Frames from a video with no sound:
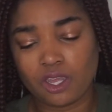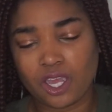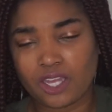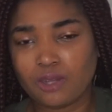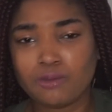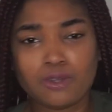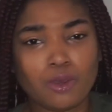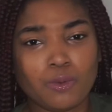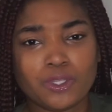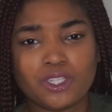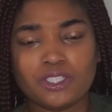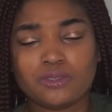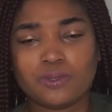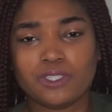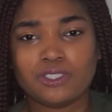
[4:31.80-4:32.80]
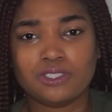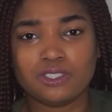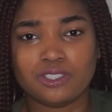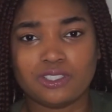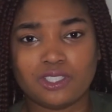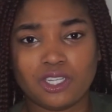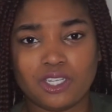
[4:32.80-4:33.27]
I don't know what this was in
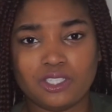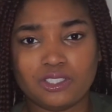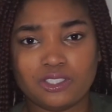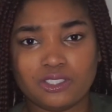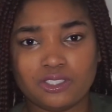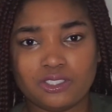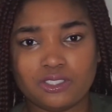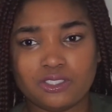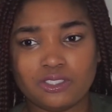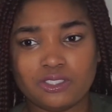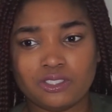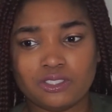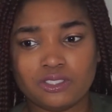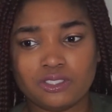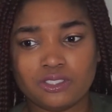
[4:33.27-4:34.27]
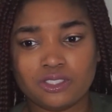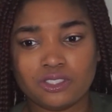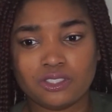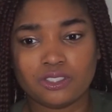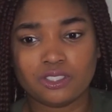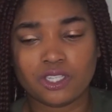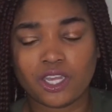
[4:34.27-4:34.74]
the States.
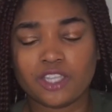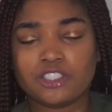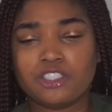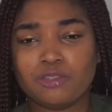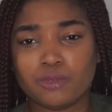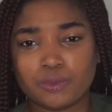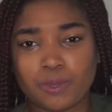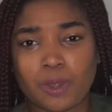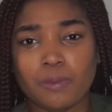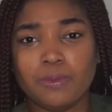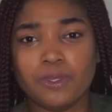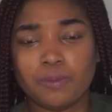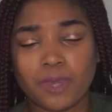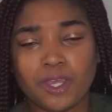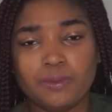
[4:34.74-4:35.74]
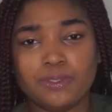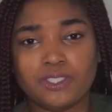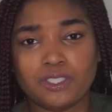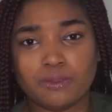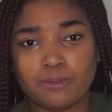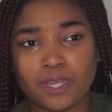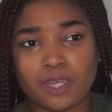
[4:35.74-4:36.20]
Actually, it was probably my
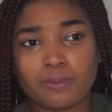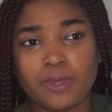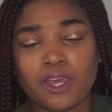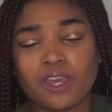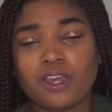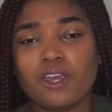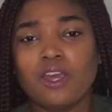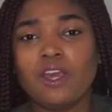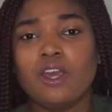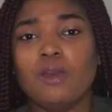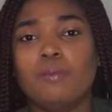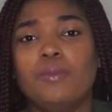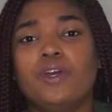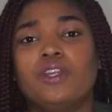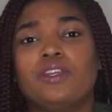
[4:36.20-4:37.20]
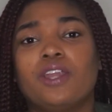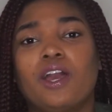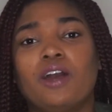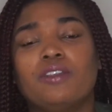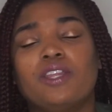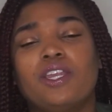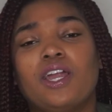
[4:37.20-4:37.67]
Instagram backpack. But
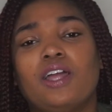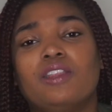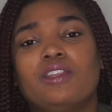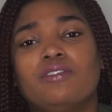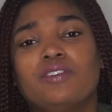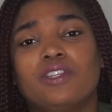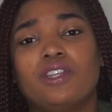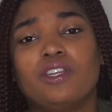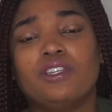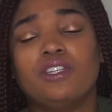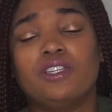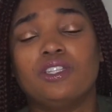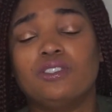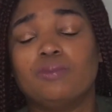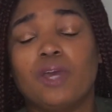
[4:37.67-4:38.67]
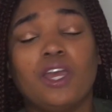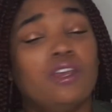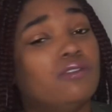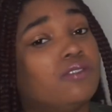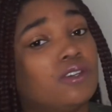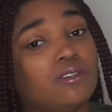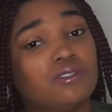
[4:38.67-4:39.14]
now that I live in London, it's my
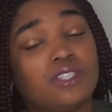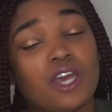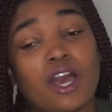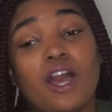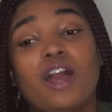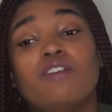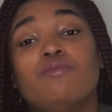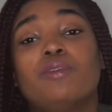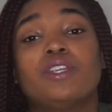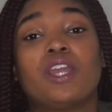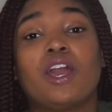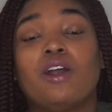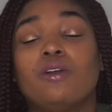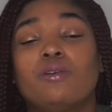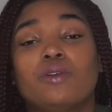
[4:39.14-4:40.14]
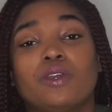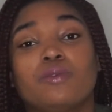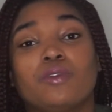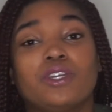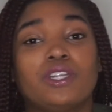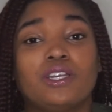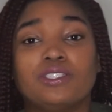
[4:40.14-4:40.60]
headphones. I have been out and
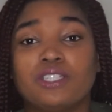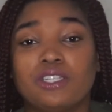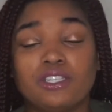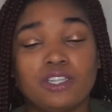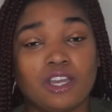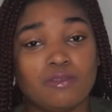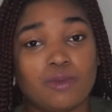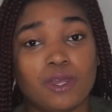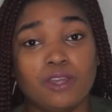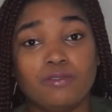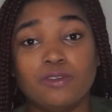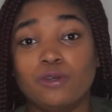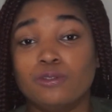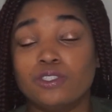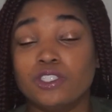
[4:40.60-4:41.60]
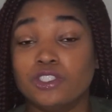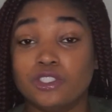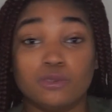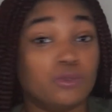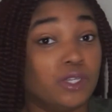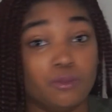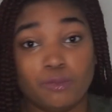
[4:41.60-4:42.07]
realized I didn't have my headphones and
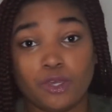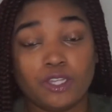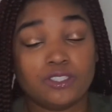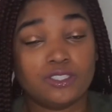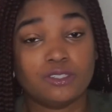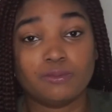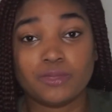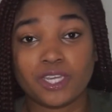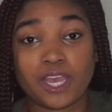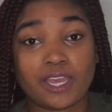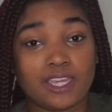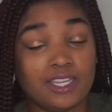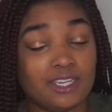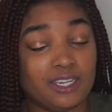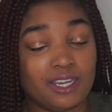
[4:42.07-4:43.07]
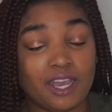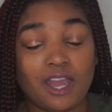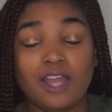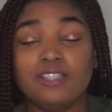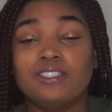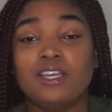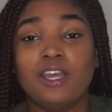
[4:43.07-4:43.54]
just went and bought some. Like, I
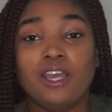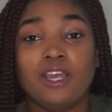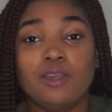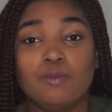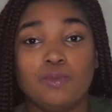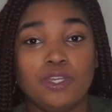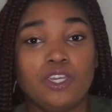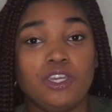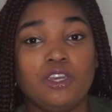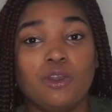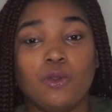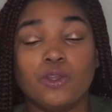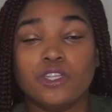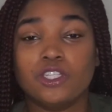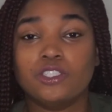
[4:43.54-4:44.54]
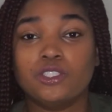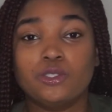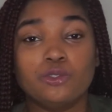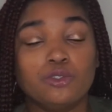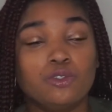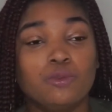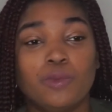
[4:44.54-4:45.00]
cannot be on the
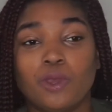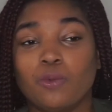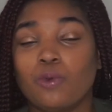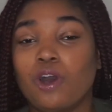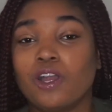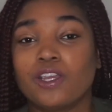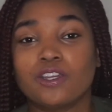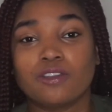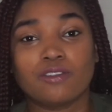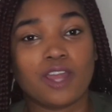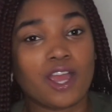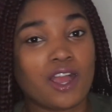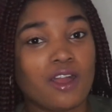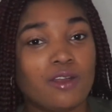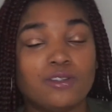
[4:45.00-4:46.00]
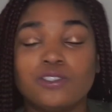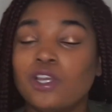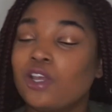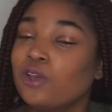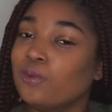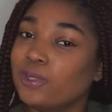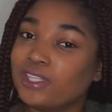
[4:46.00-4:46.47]
tube and walking around
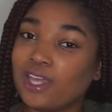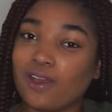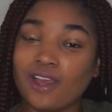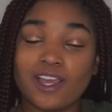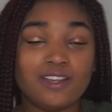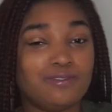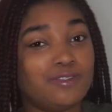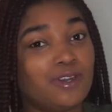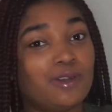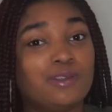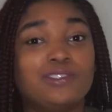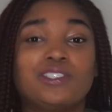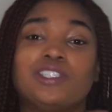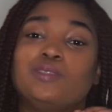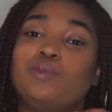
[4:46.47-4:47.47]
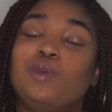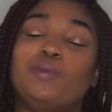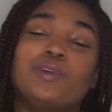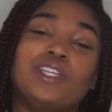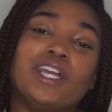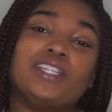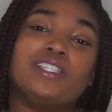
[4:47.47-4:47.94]
without headphones because
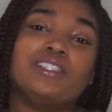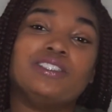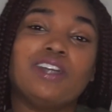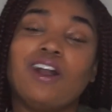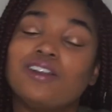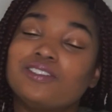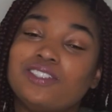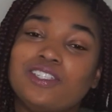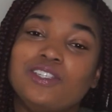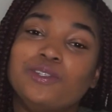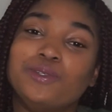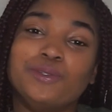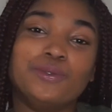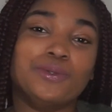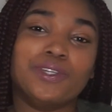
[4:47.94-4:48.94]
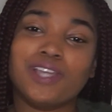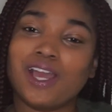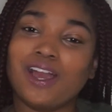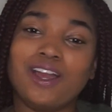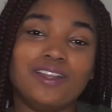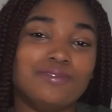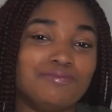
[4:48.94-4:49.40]
people like to talk to you, and
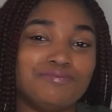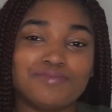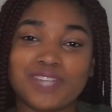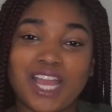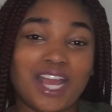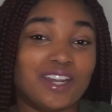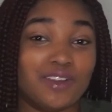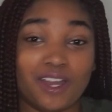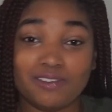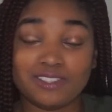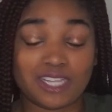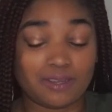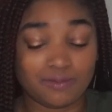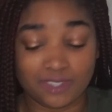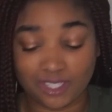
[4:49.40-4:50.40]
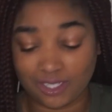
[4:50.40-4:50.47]
I don't have time.